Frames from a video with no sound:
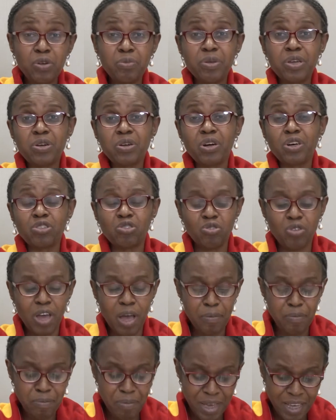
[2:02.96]
you because you
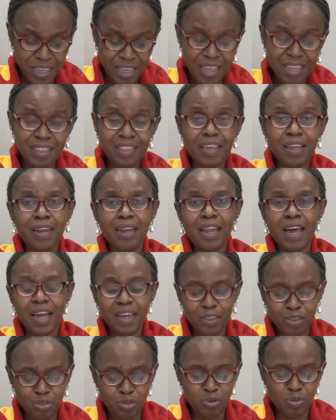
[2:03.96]
are making the
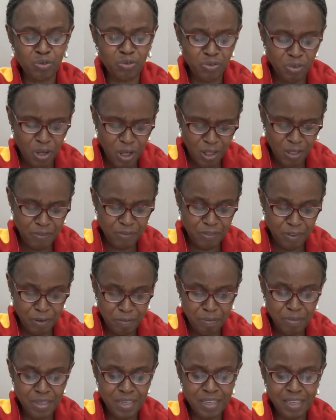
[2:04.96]
lines to fall for
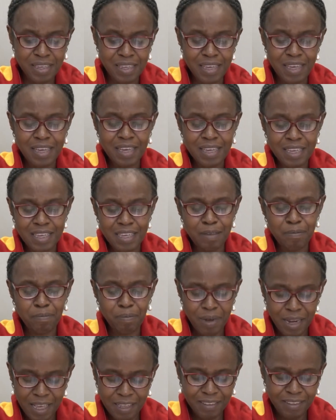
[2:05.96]
me in
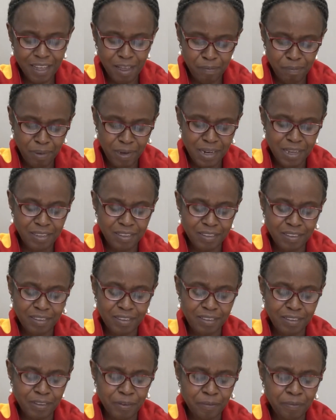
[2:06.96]
pleasant
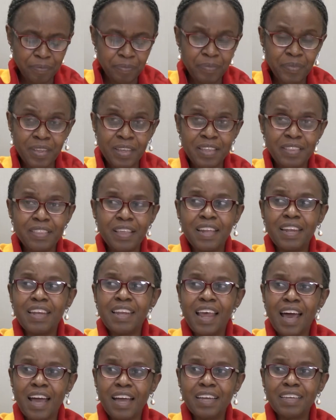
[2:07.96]
places. The
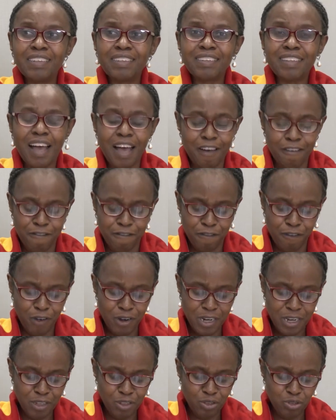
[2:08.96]
lines are
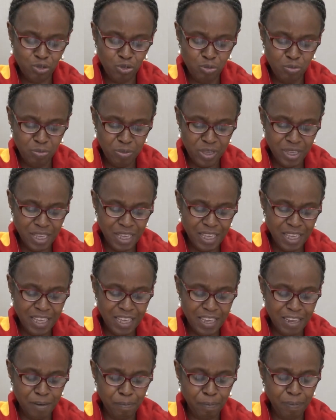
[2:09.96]
falling to me
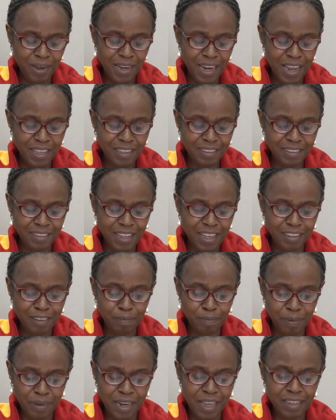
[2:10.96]
in
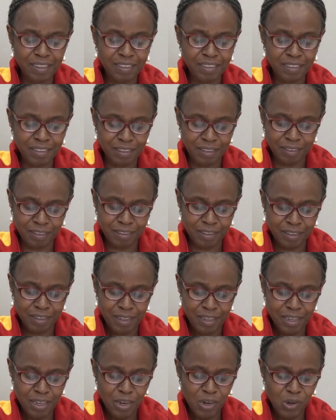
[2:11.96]
pleasant places.
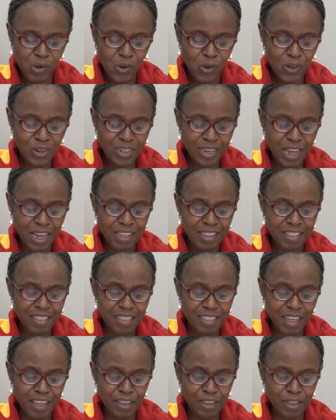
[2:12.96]
Lord, I
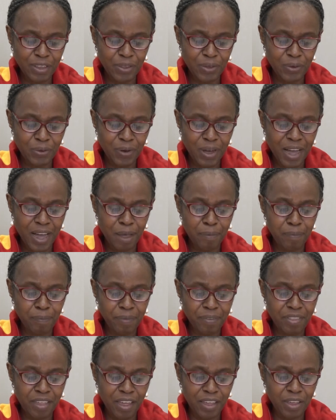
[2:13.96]
thank you. I
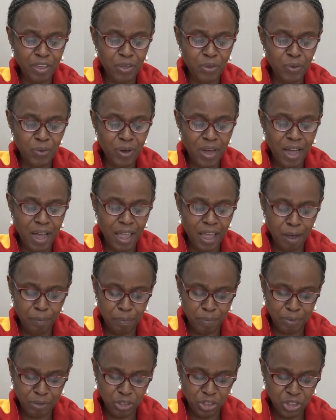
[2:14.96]
thank you. I
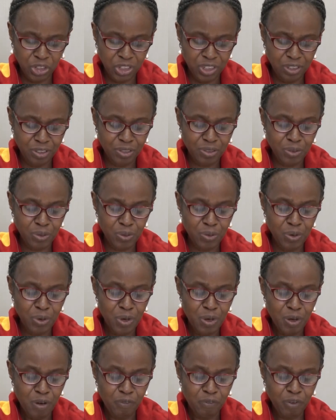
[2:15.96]
appreciate you
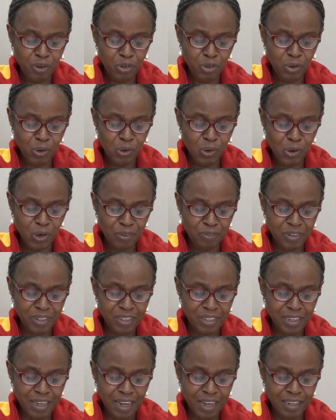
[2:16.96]
for your
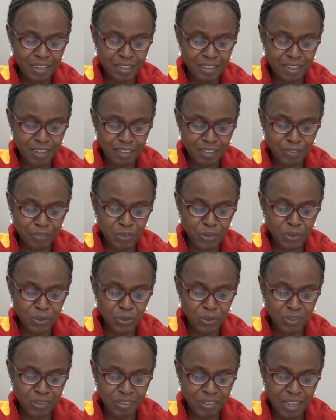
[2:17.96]
loving kindness, for
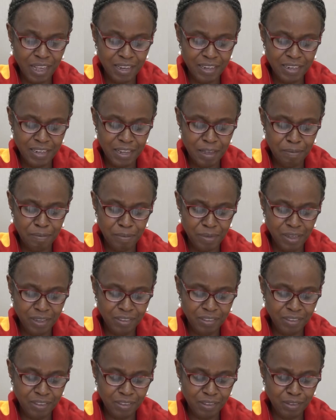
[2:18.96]
your tender
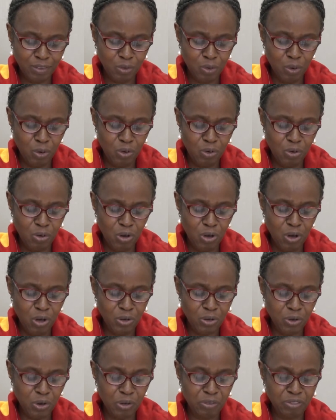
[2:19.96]
mercies, O
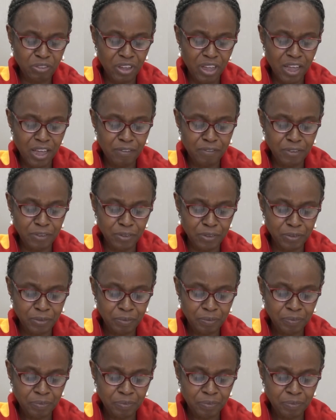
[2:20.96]
God of heaven.